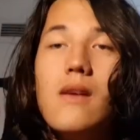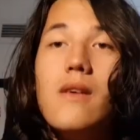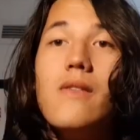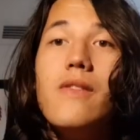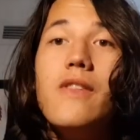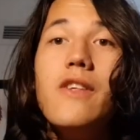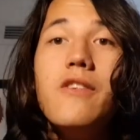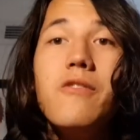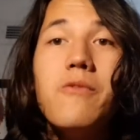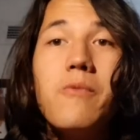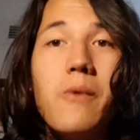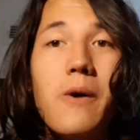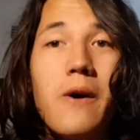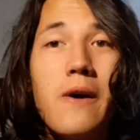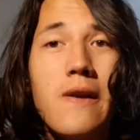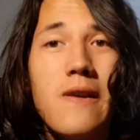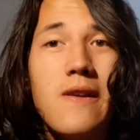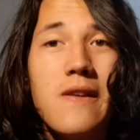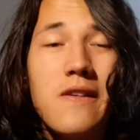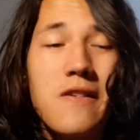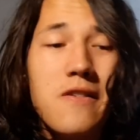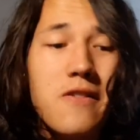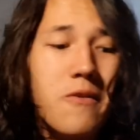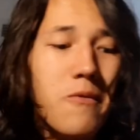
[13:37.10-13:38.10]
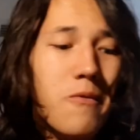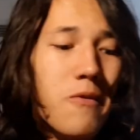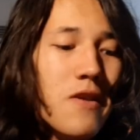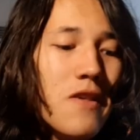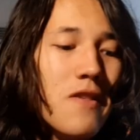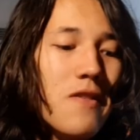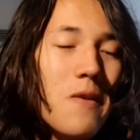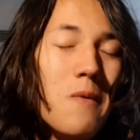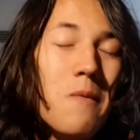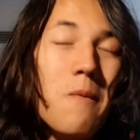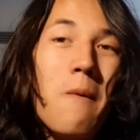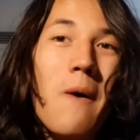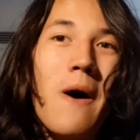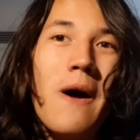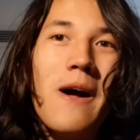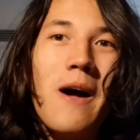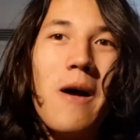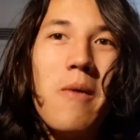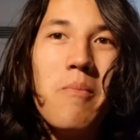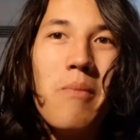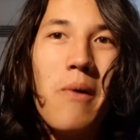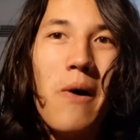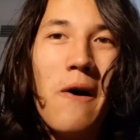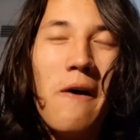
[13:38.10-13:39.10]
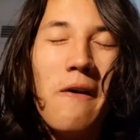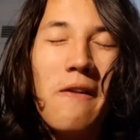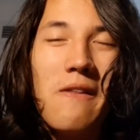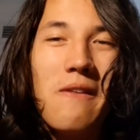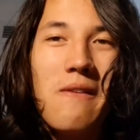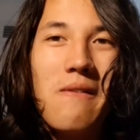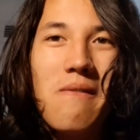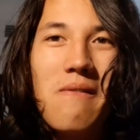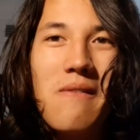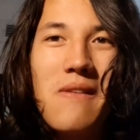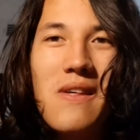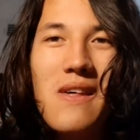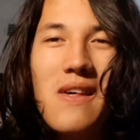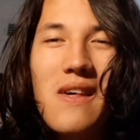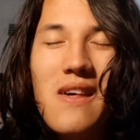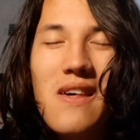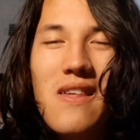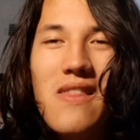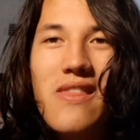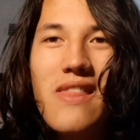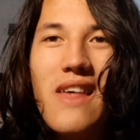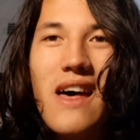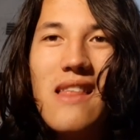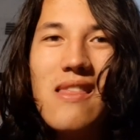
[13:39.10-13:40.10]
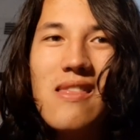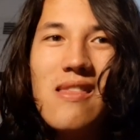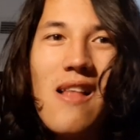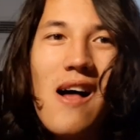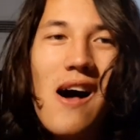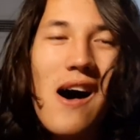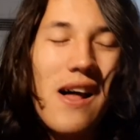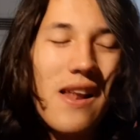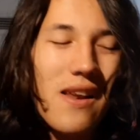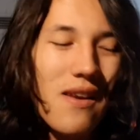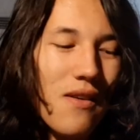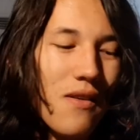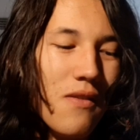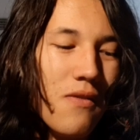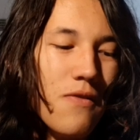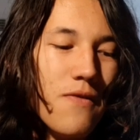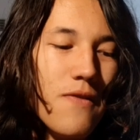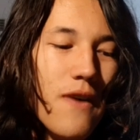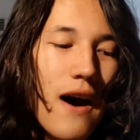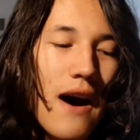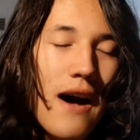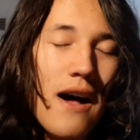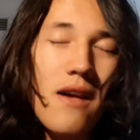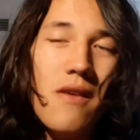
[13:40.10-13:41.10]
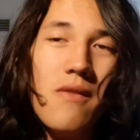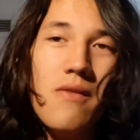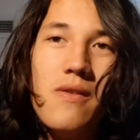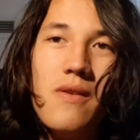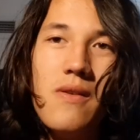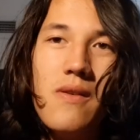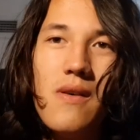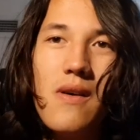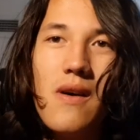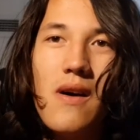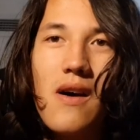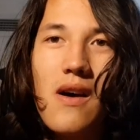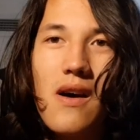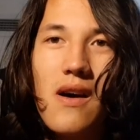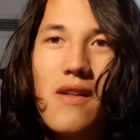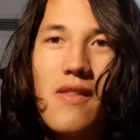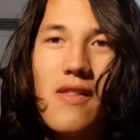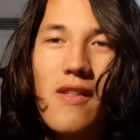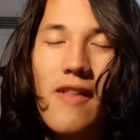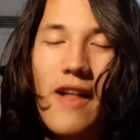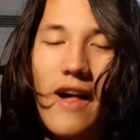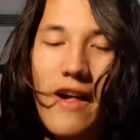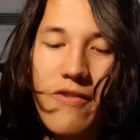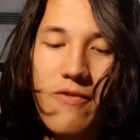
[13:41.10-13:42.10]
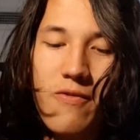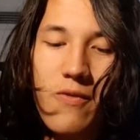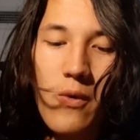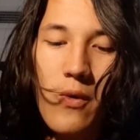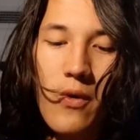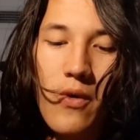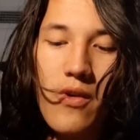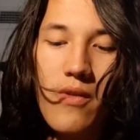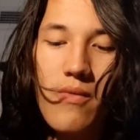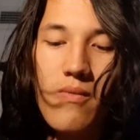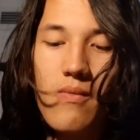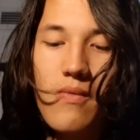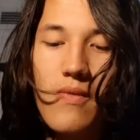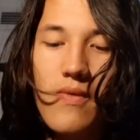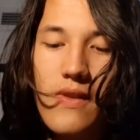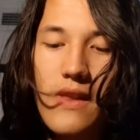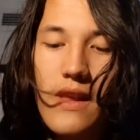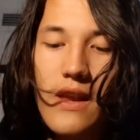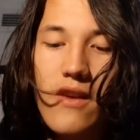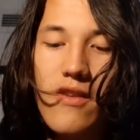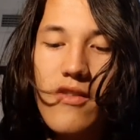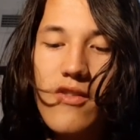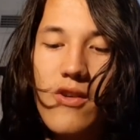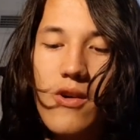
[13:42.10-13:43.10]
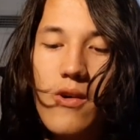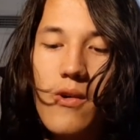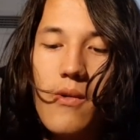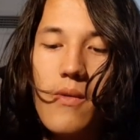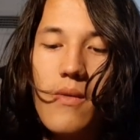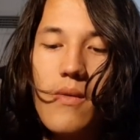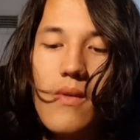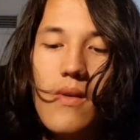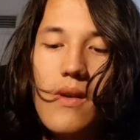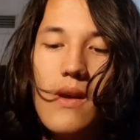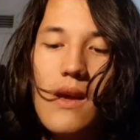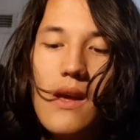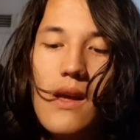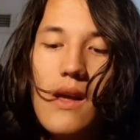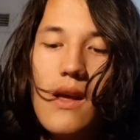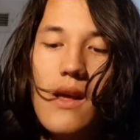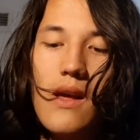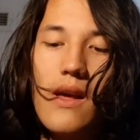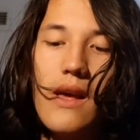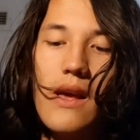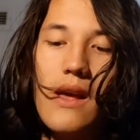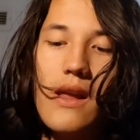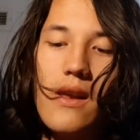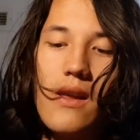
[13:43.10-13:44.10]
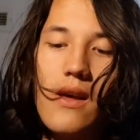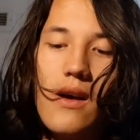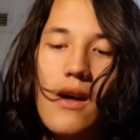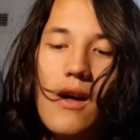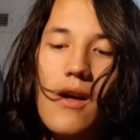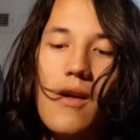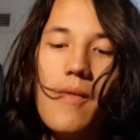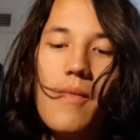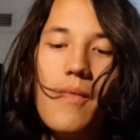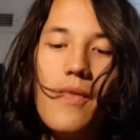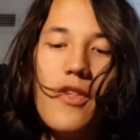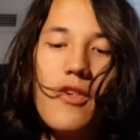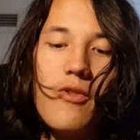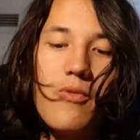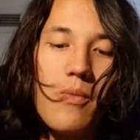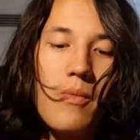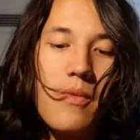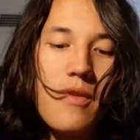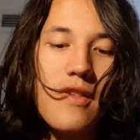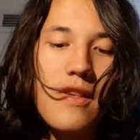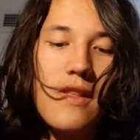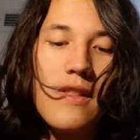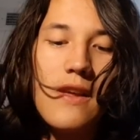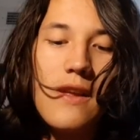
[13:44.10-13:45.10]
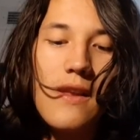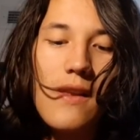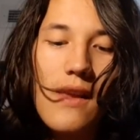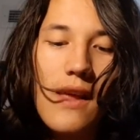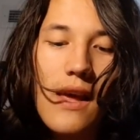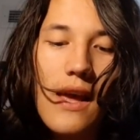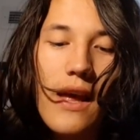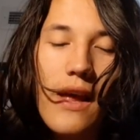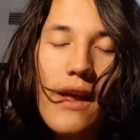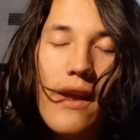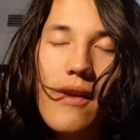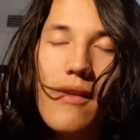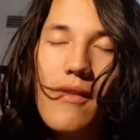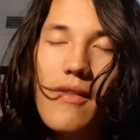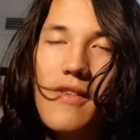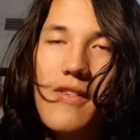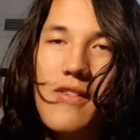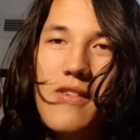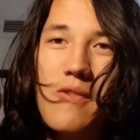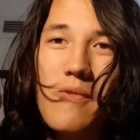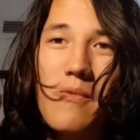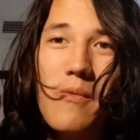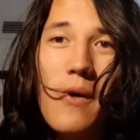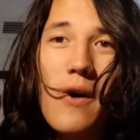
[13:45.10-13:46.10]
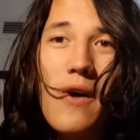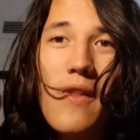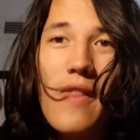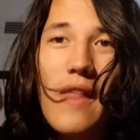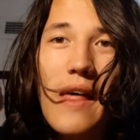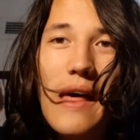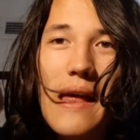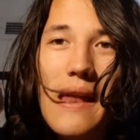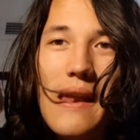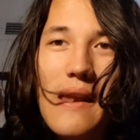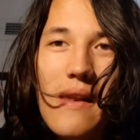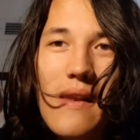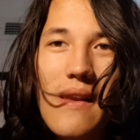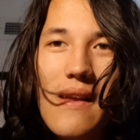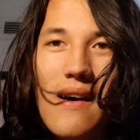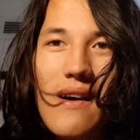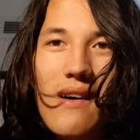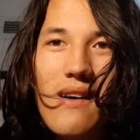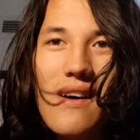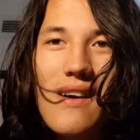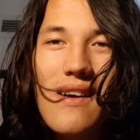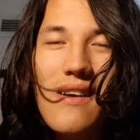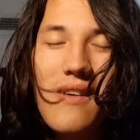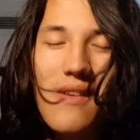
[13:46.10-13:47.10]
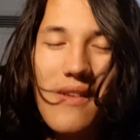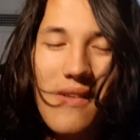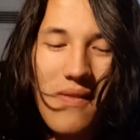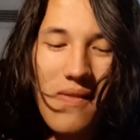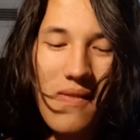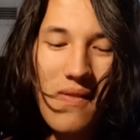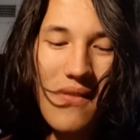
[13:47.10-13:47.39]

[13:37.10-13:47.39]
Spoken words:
This one is the reason why I bought that lot of 5, the last 4 that I showed, and this one was in it, and this is one that I